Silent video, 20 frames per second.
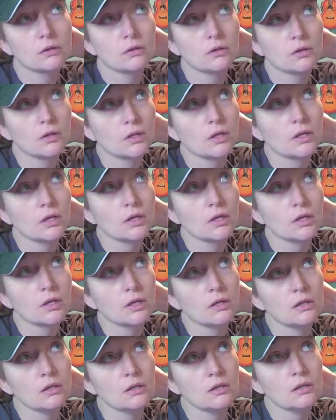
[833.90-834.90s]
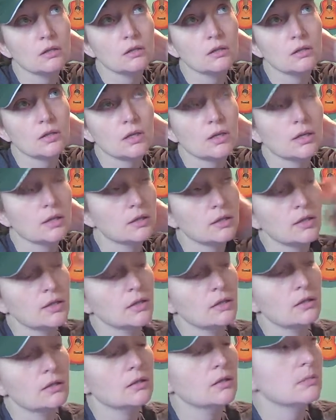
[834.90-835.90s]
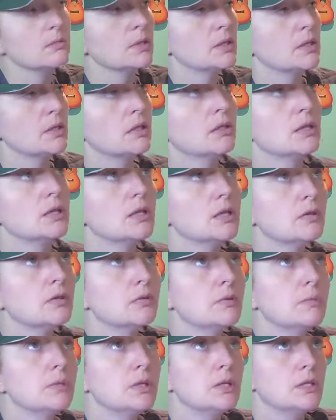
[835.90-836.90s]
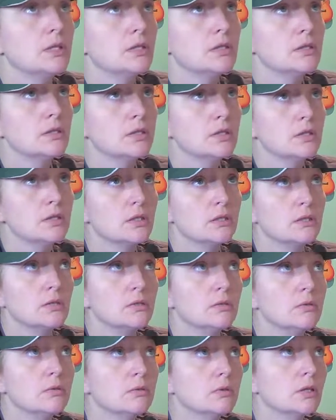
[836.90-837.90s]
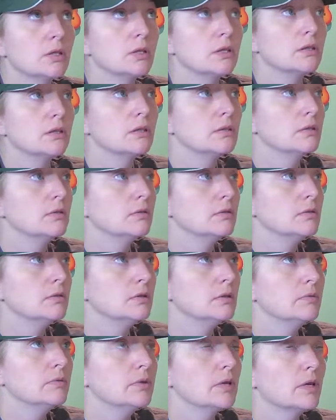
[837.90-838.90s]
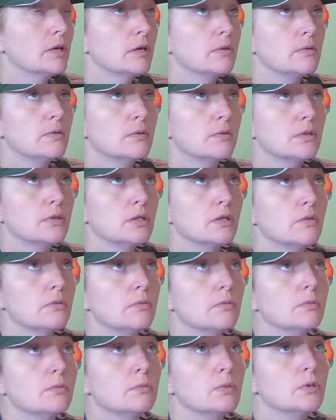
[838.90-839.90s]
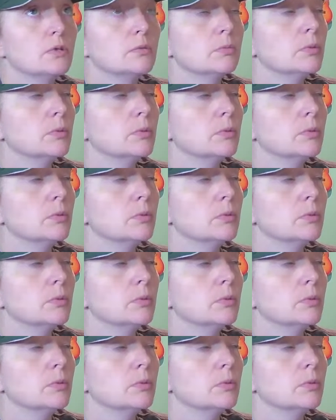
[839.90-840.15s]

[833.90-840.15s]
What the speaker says: I think it would be easy to do. Like, you've got multiple